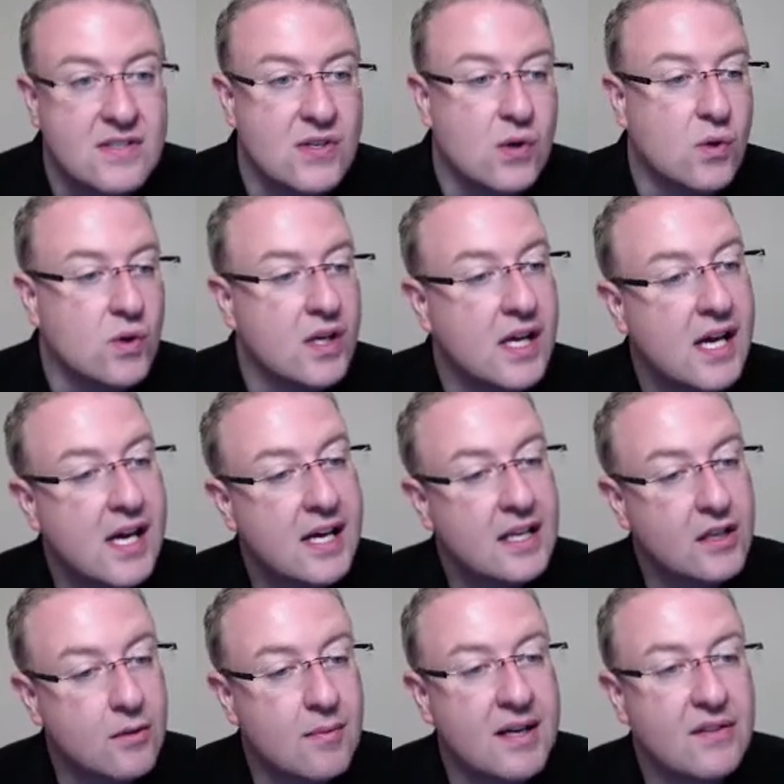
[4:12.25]
So
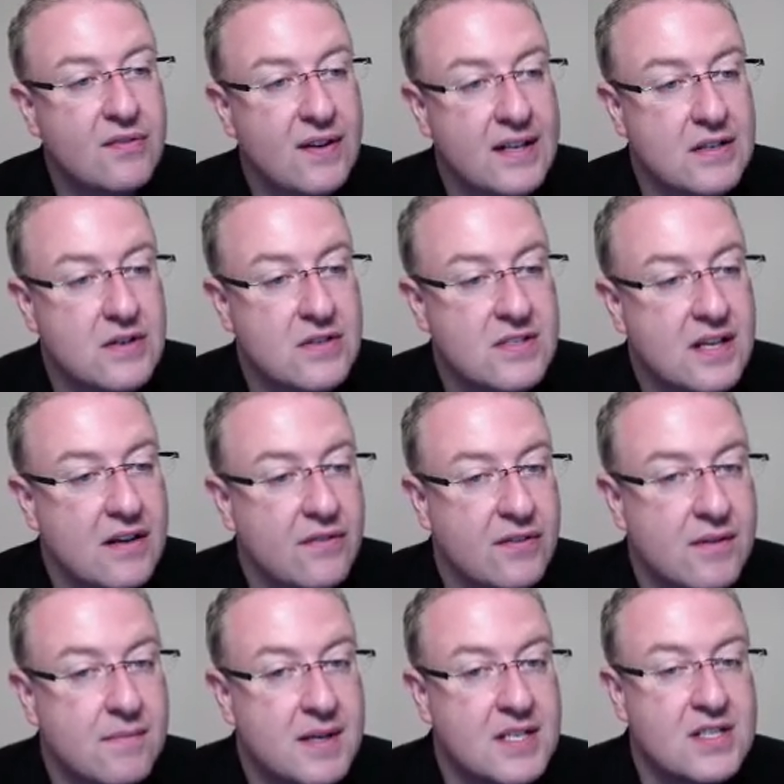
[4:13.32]
you might find yourself in
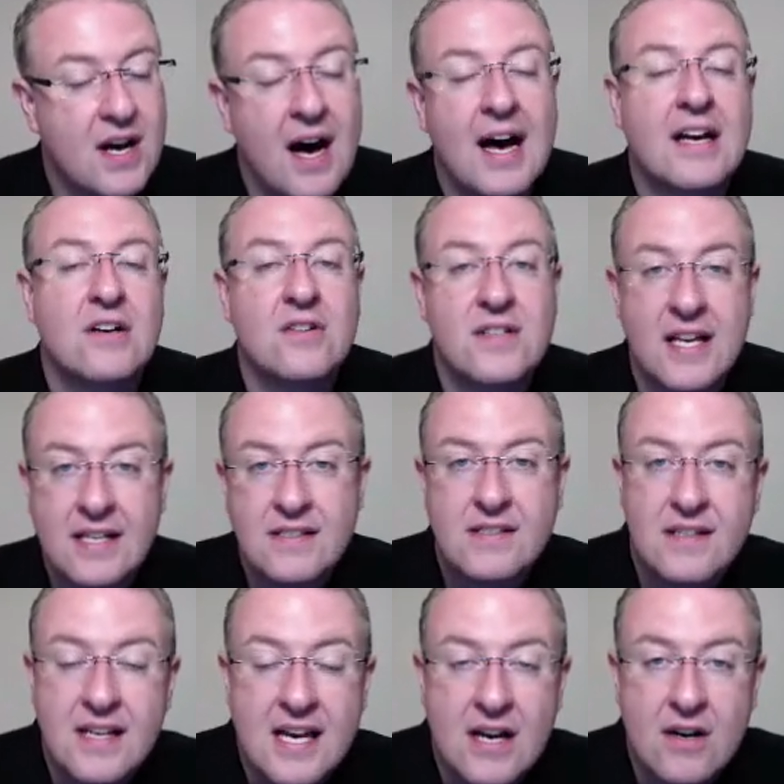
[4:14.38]
a much higher
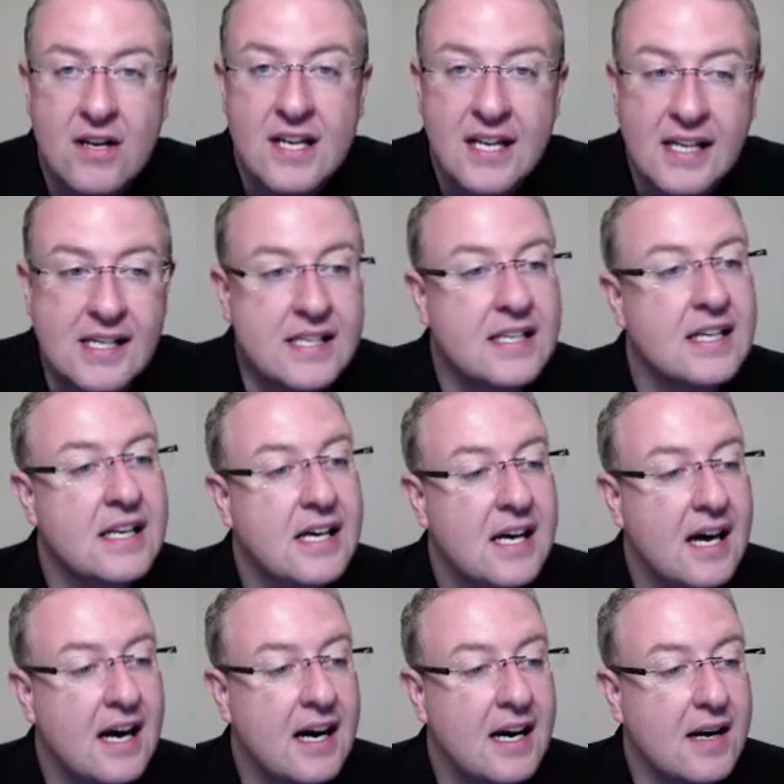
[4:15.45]
density area
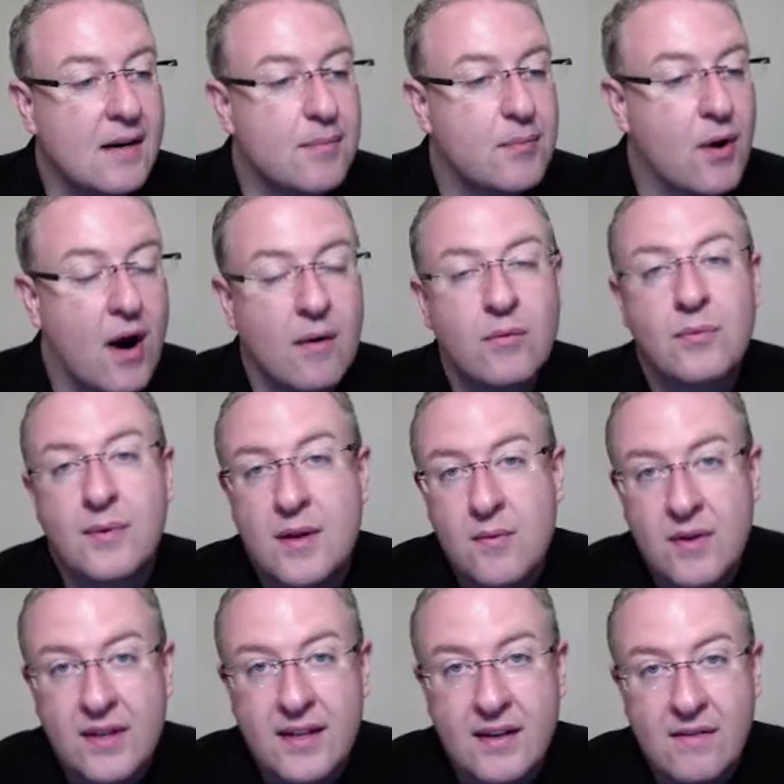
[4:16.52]
uh, probably
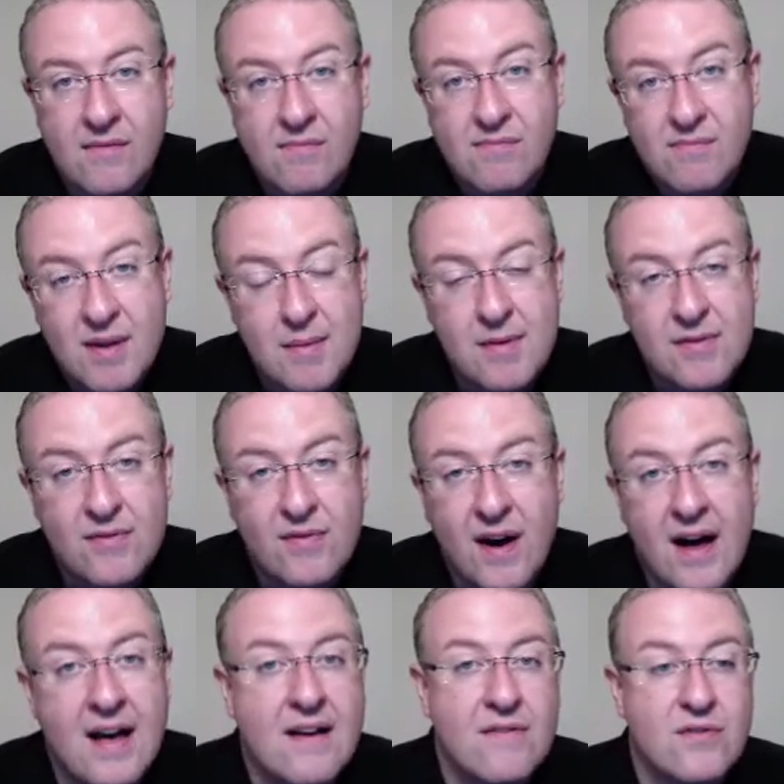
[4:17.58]
within maybe
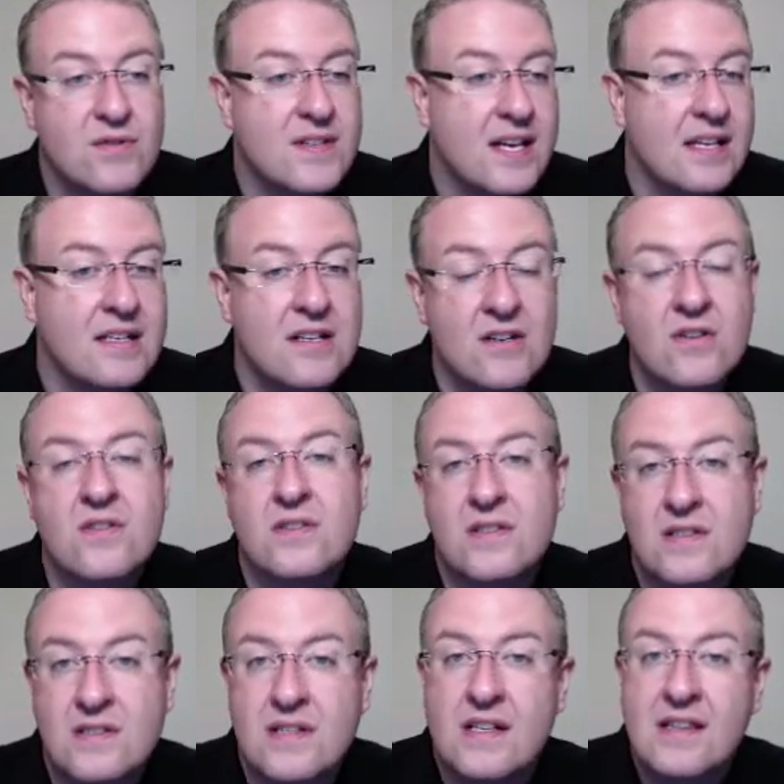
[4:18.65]
five or 10 years
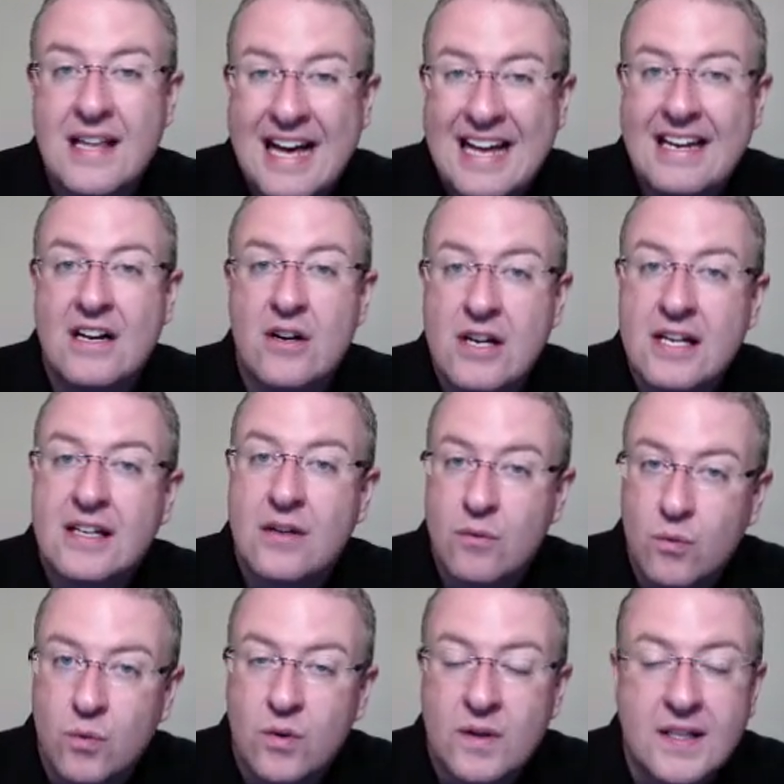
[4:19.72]
is that that area can
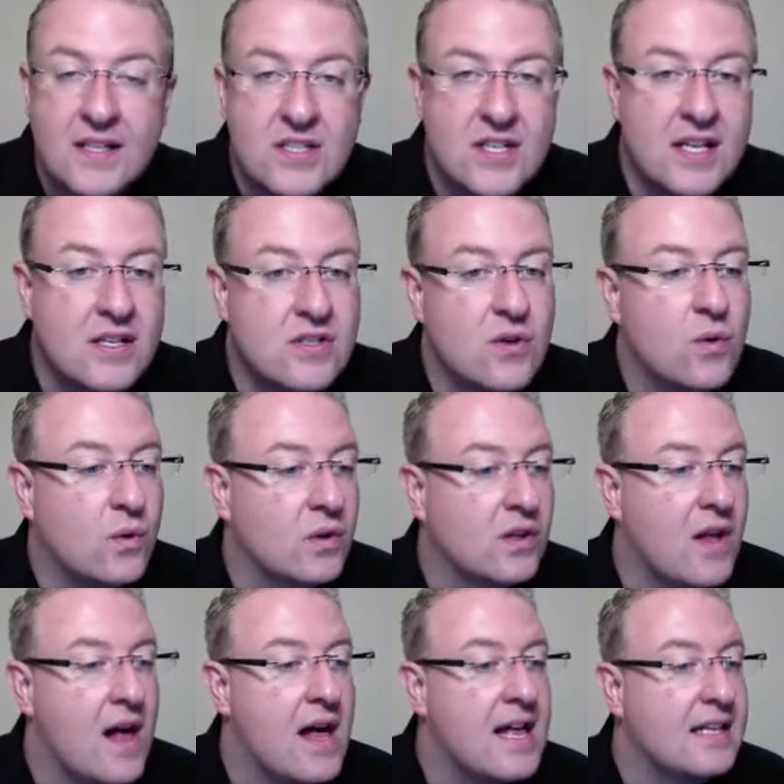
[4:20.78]
really change a whole
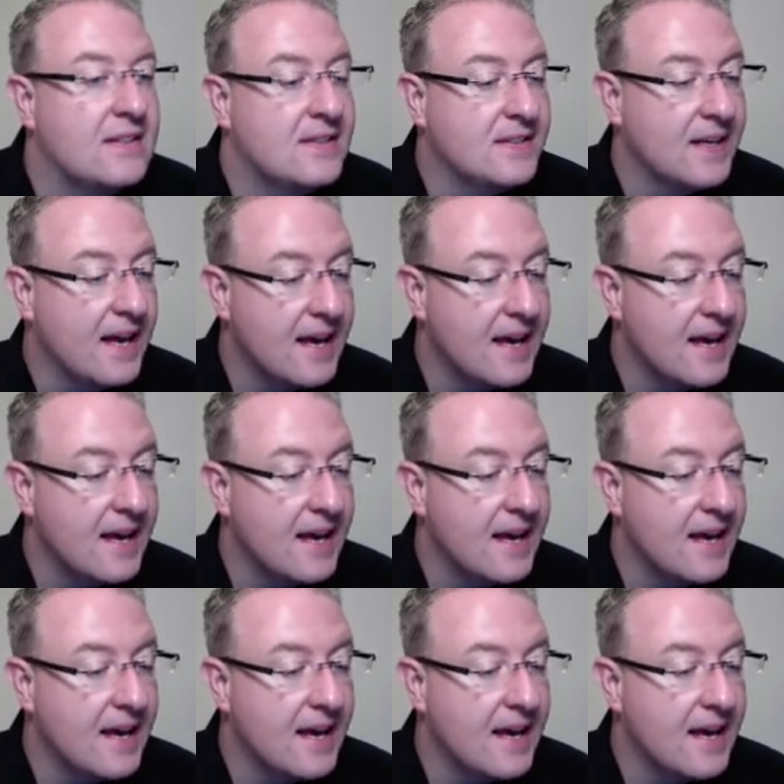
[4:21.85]
lot.